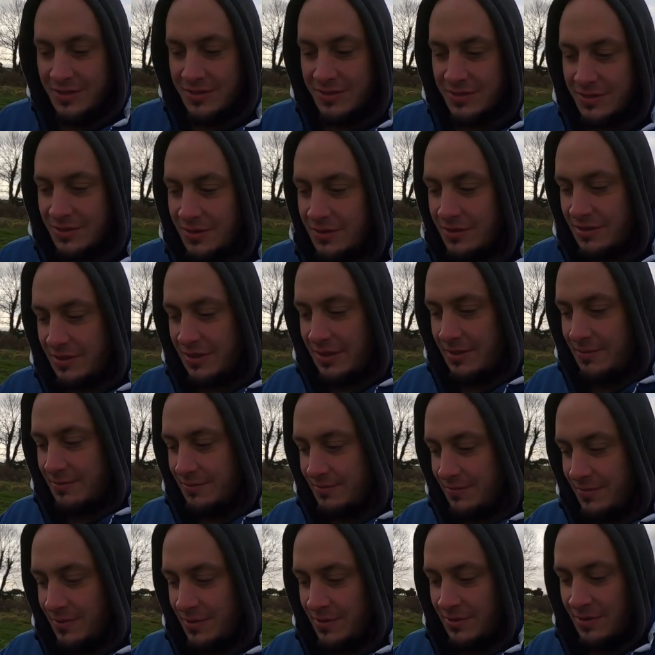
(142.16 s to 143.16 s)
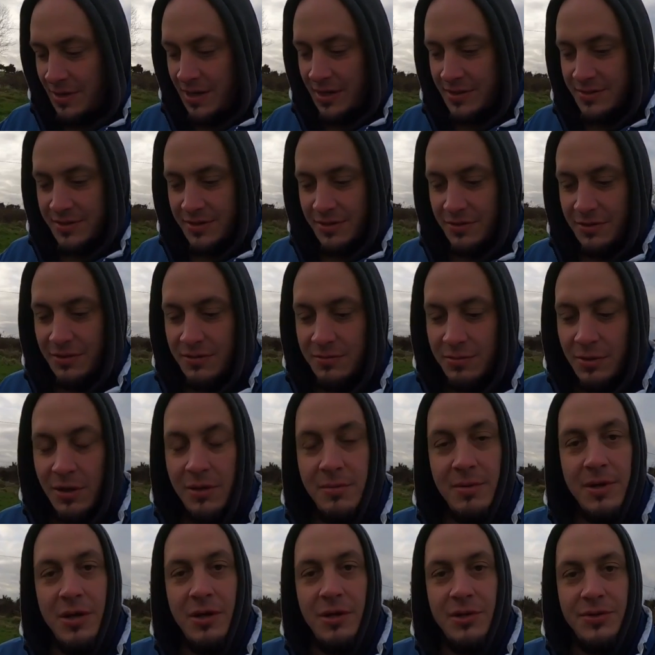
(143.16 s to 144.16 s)
So as you
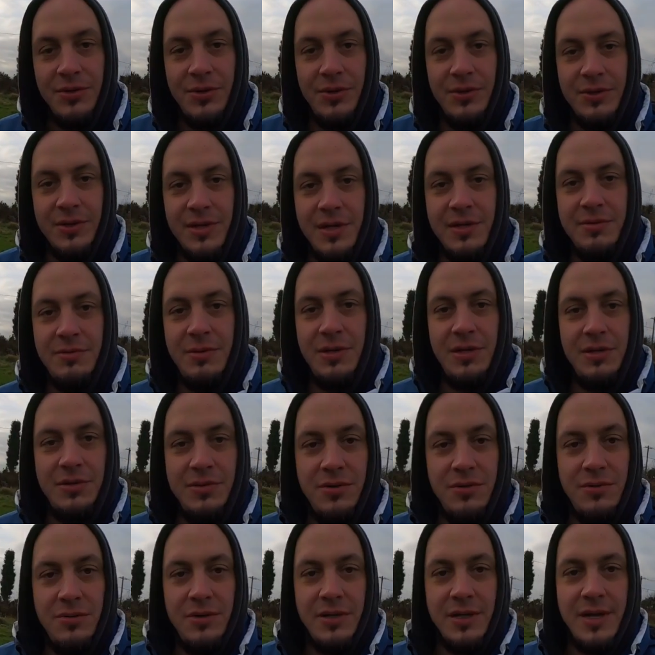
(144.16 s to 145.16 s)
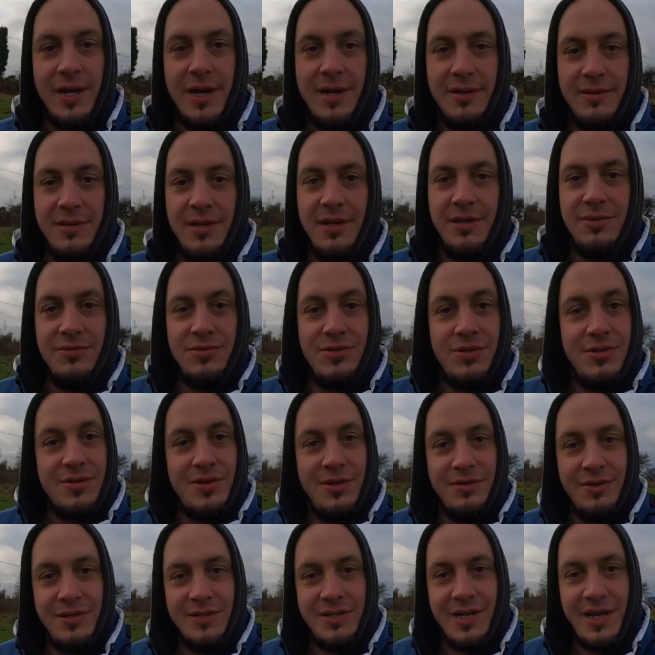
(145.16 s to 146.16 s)
probably all know, that we do the gardening
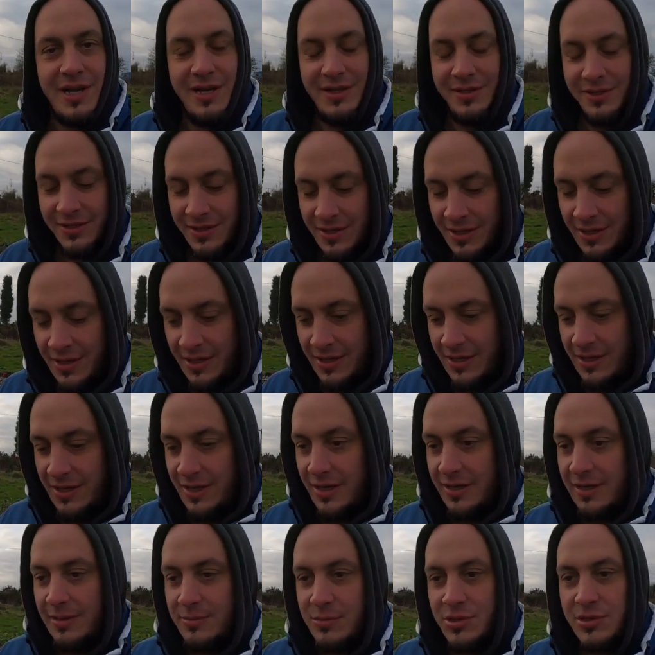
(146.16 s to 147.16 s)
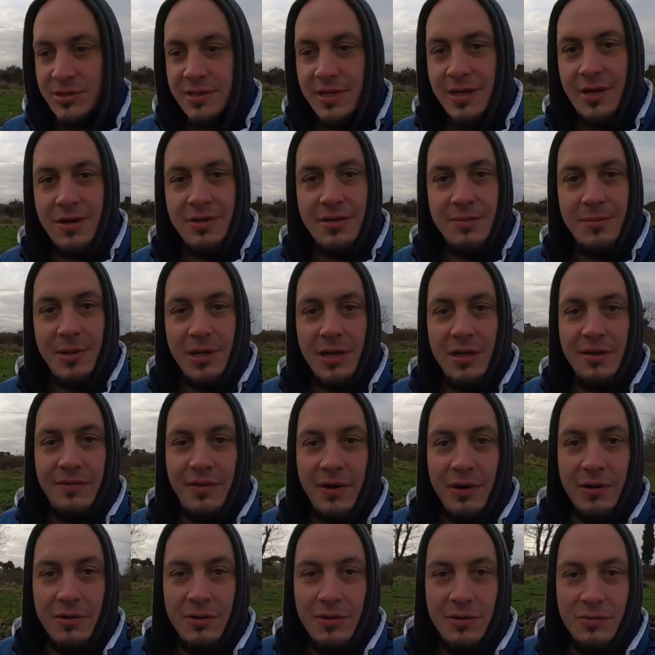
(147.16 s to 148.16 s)
just on the side. And I'm just here in the middle of
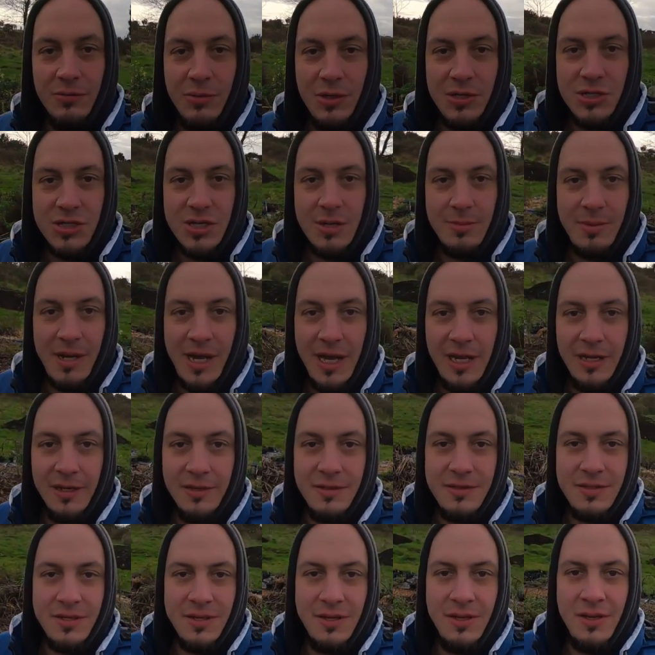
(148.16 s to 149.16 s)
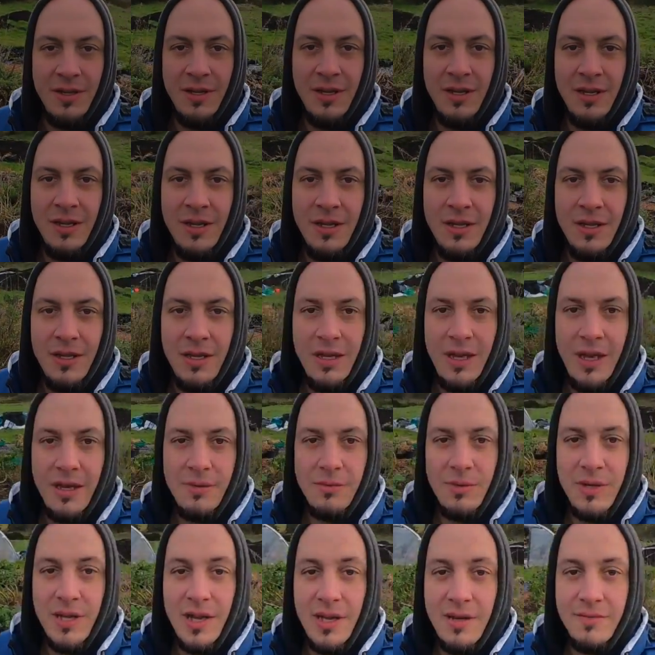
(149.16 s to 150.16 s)
our wood chip island,
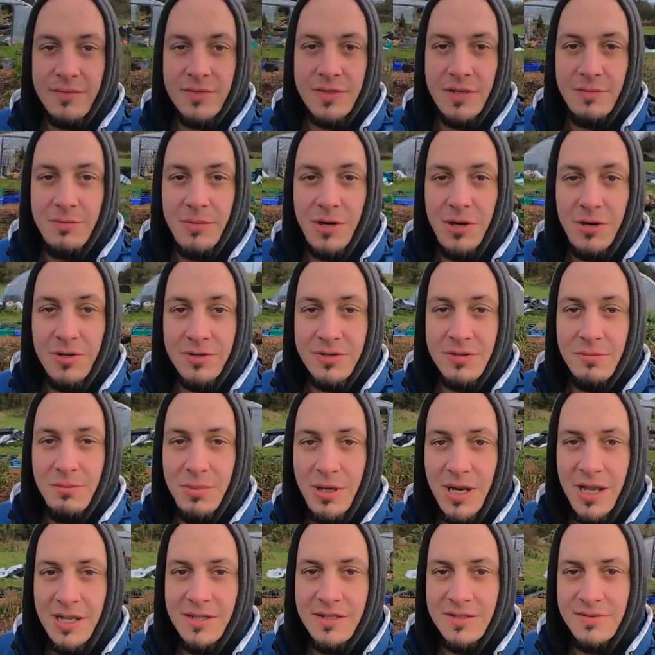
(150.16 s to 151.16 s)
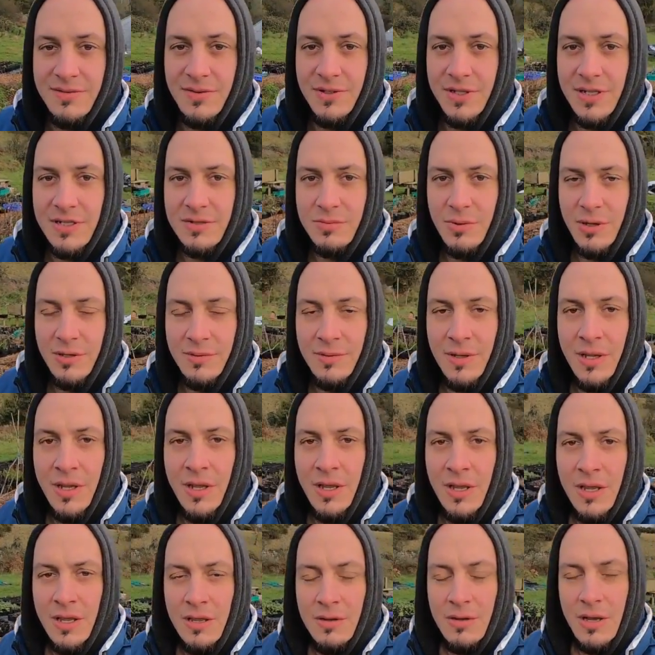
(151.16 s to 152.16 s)
and we have some awesome plans for this one.
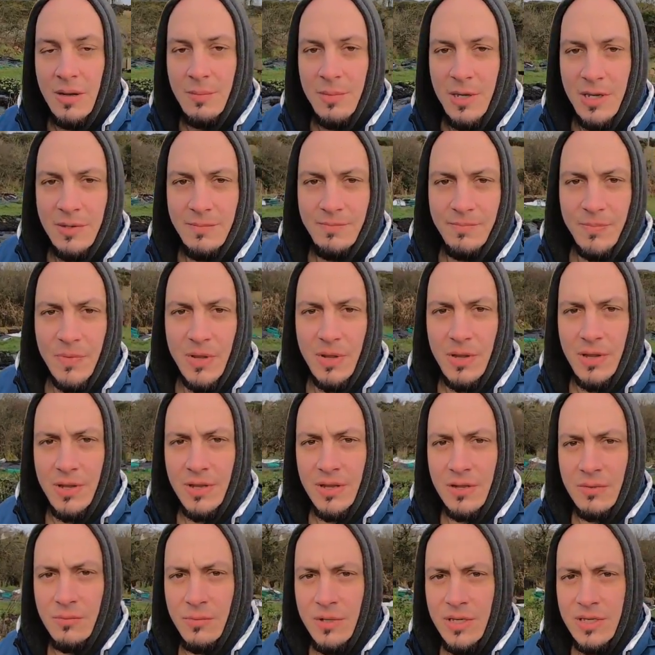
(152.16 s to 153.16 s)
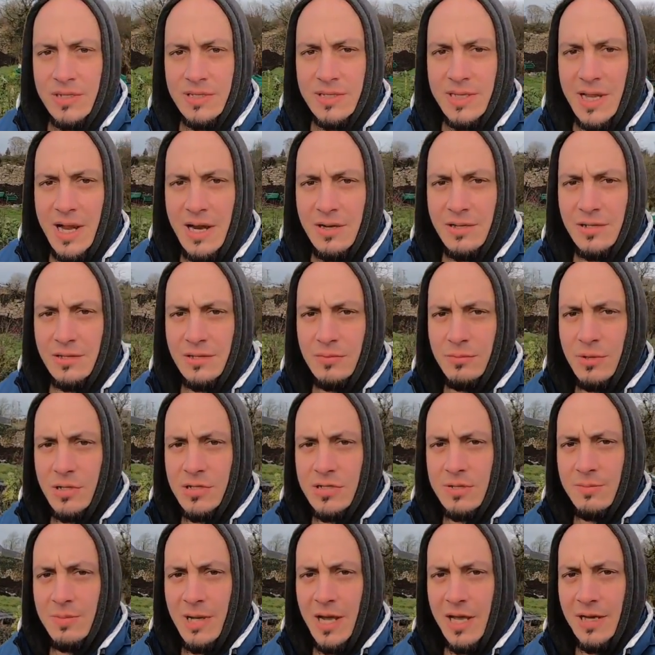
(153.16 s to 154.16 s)
I mean, we started the
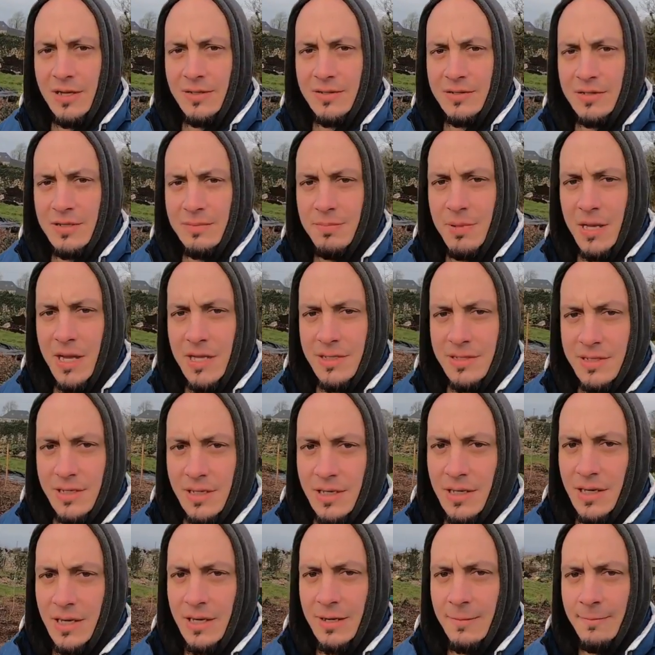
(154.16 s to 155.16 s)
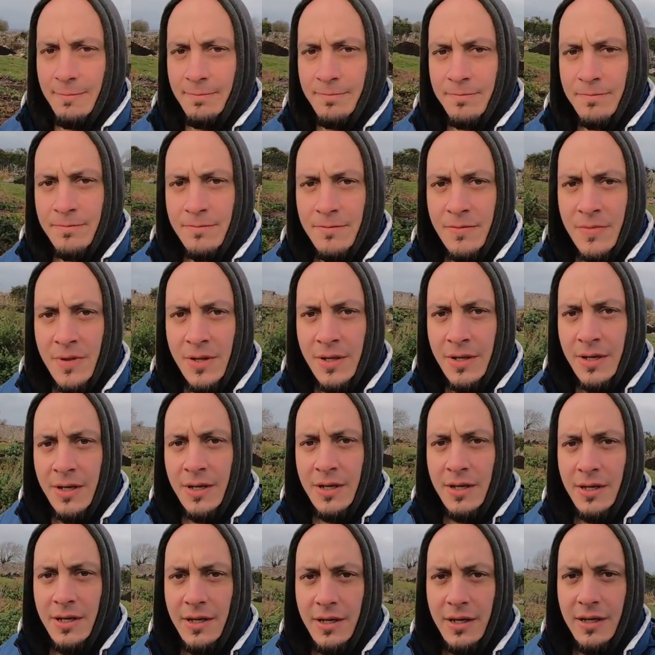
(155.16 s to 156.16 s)
wood chip island basically
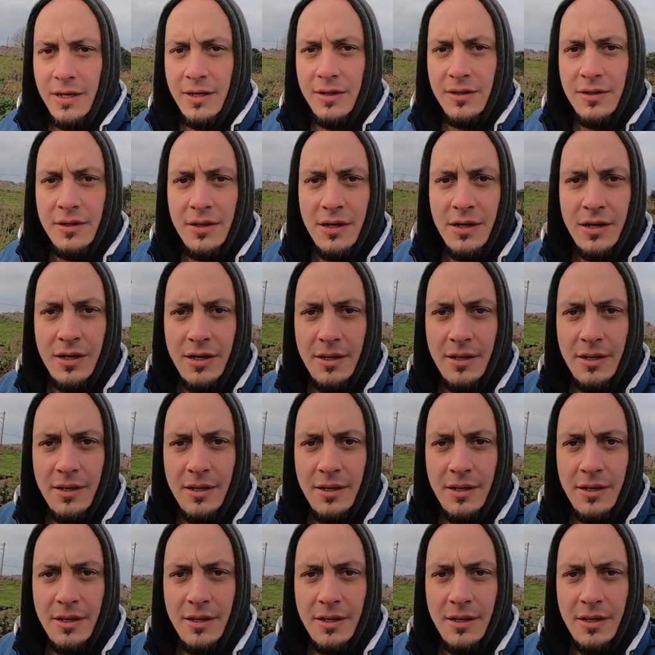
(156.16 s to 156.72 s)
in